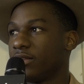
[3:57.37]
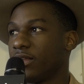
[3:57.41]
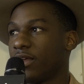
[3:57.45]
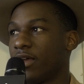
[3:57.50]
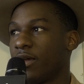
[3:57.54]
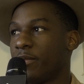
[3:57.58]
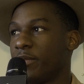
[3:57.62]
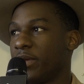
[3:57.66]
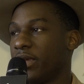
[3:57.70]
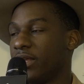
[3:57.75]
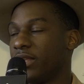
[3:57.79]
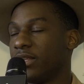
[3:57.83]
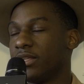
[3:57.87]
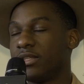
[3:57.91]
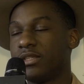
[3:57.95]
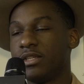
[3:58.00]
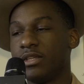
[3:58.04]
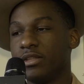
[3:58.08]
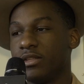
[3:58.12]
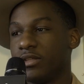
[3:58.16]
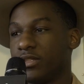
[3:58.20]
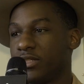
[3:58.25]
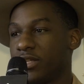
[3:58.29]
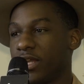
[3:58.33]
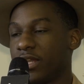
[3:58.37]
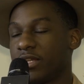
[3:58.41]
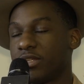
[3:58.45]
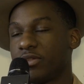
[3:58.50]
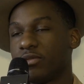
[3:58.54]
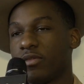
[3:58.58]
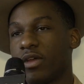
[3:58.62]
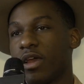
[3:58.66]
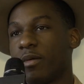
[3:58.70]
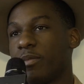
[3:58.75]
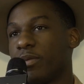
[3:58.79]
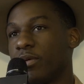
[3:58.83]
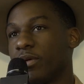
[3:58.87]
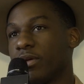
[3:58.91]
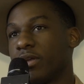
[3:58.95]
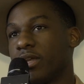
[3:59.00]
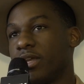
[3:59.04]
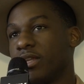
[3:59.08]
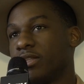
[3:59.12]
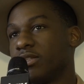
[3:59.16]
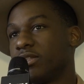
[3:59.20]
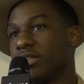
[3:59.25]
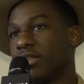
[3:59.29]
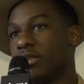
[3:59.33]
it's either Chance the Rapper or
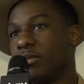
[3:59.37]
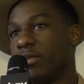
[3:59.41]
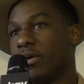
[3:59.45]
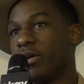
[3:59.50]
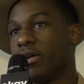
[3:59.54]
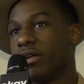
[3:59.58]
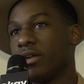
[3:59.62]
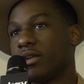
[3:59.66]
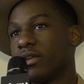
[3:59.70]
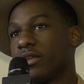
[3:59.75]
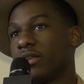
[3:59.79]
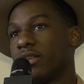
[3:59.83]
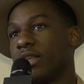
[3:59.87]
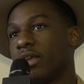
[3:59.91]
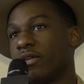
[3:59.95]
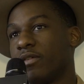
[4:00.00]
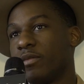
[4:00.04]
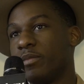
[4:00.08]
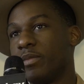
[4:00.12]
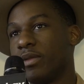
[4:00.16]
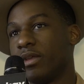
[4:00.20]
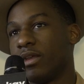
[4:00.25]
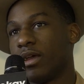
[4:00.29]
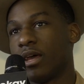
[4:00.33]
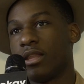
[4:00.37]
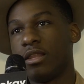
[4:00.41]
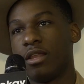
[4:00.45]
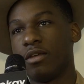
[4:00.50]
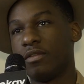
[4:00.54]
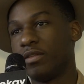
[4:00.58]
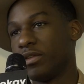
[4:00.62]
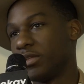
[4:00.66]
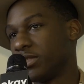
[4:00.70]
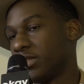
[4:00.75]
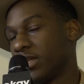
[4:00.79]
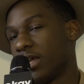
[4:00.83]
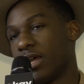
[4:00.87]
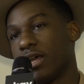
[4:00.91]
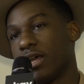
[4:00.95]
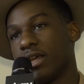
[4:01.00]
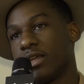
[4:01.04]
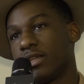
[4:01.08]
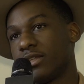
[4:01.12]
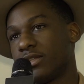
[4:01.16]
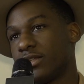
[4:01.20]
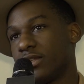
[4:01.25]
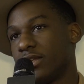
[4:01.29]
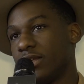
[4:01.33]
Kendrick Lamar. I love those
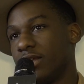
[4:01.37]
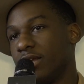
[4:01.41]
guys.